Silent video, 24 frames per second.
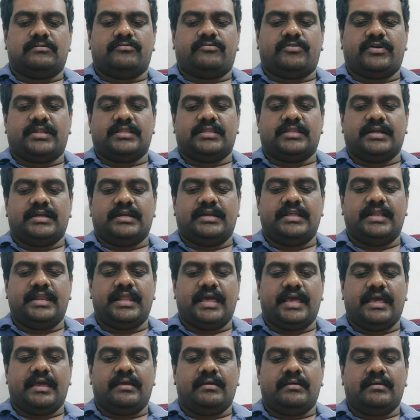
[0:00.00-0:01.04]
for the
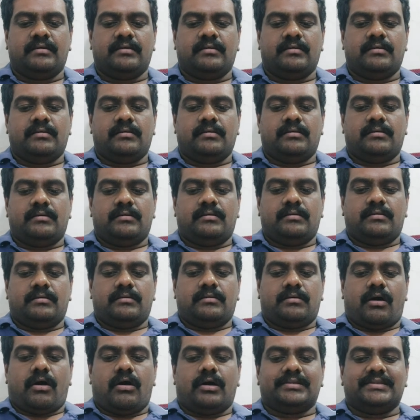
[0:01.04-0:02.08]
delay
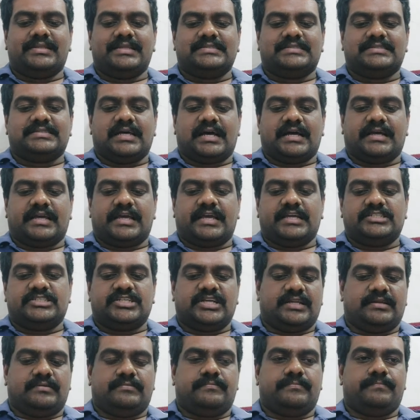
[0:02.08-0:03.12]
on this
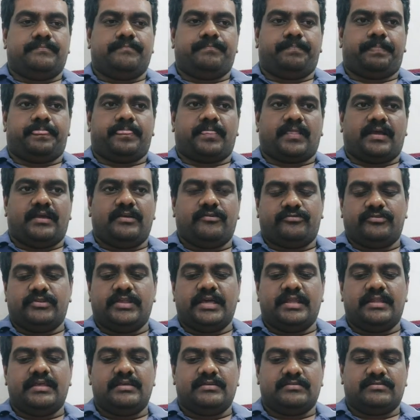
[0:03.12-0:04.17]
occasion. If
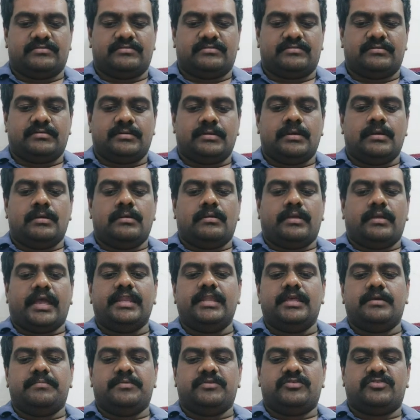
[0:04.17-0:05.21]
there is
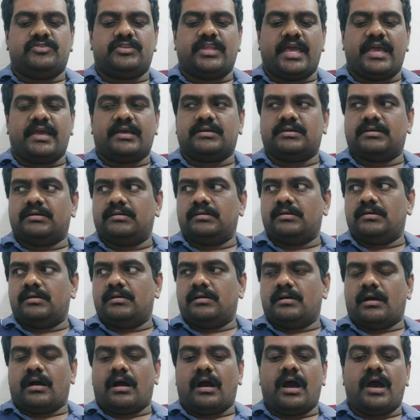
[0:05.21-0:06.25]
any mistake
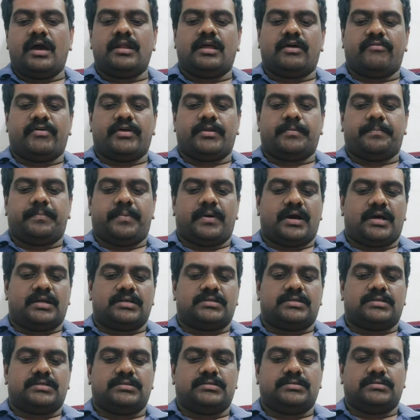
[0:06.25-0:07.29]
on our
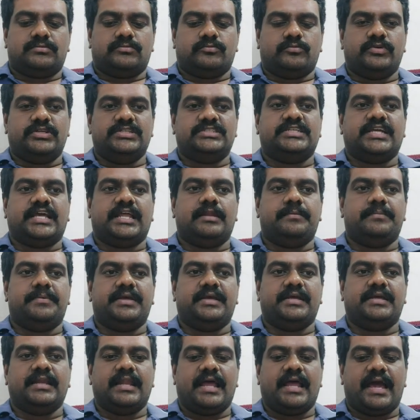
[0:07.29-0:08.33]
part, we shall
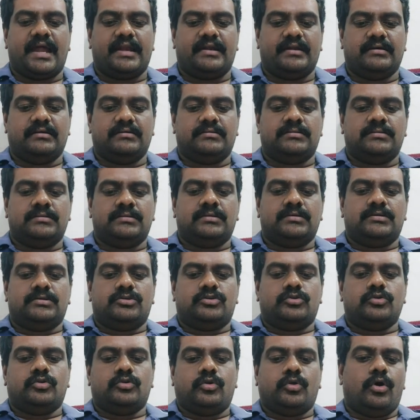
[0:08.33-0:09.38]
be glad
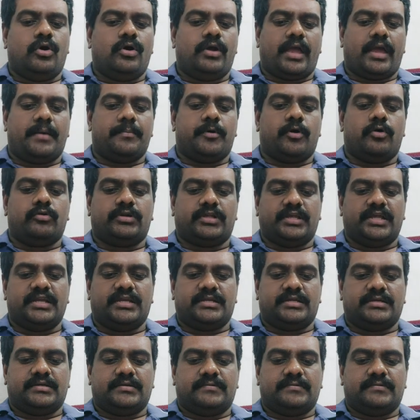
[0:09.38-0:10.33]
to know about it